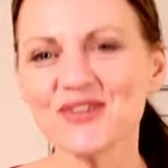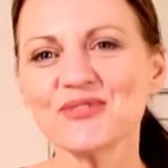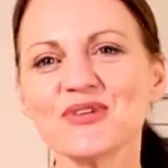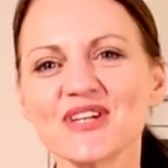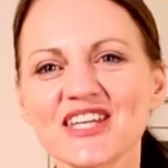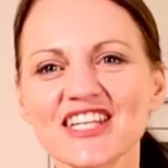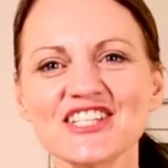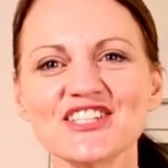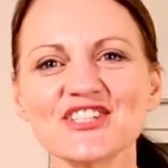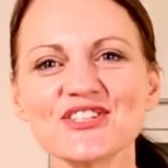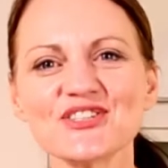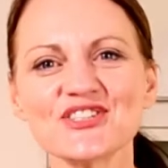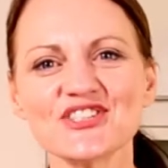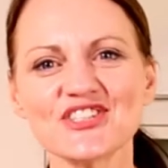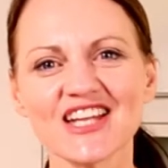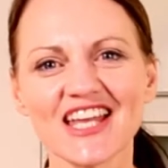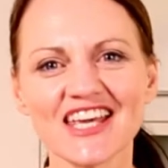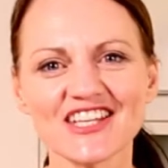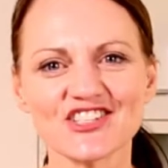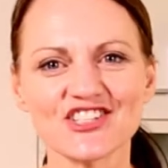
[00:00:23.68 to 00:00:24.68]
We're going to do a
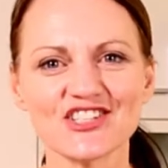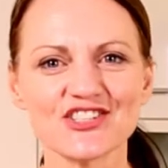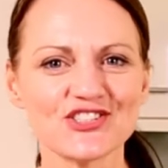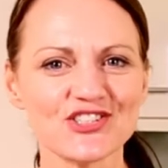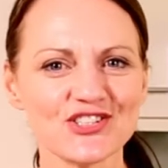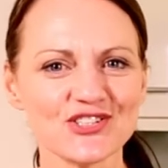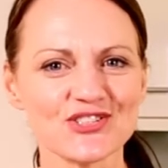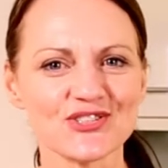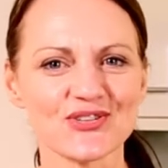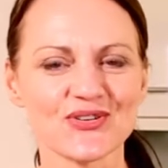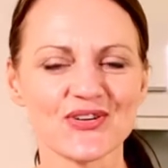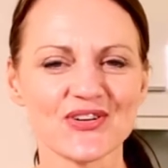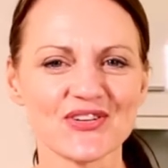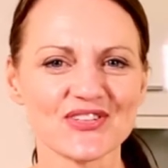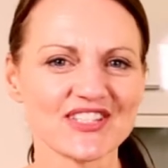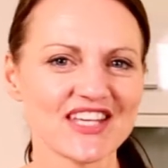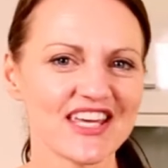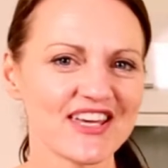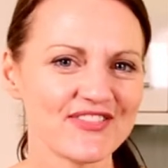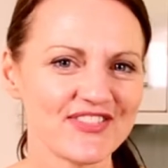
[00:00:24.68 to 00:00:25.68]
selection of
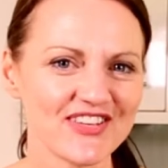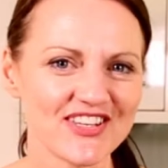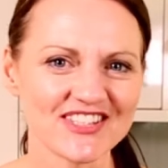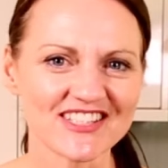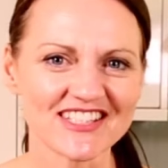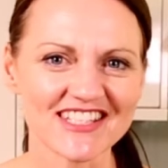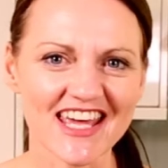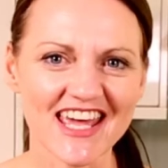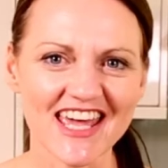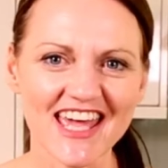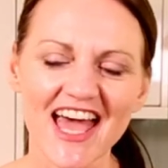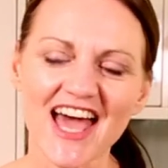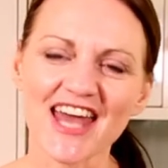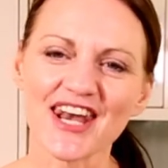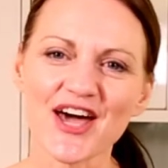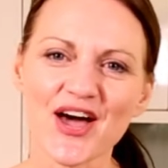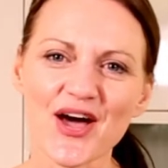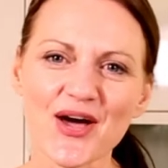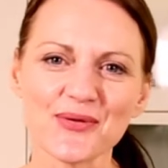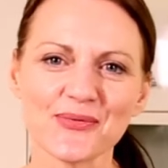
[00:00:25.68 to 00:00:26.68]
tutorials here for you today and
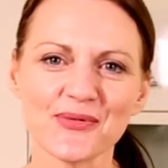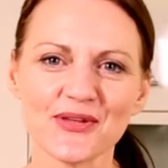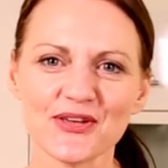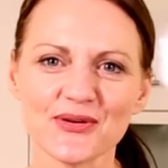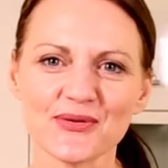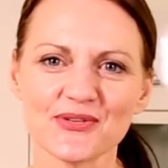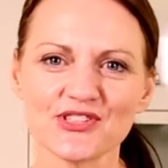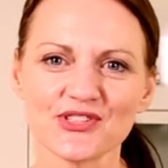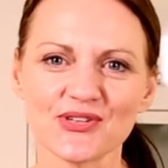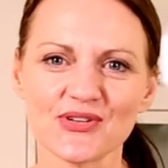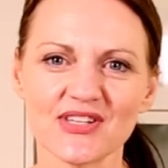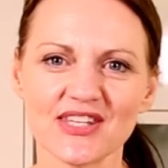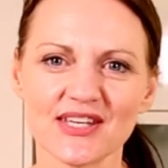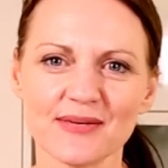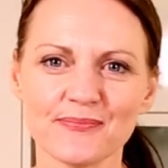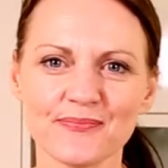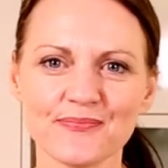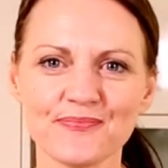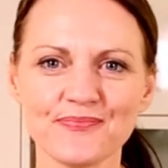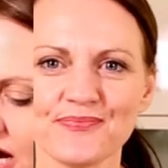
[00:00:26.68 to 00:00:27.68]
I hope that you enjoy them.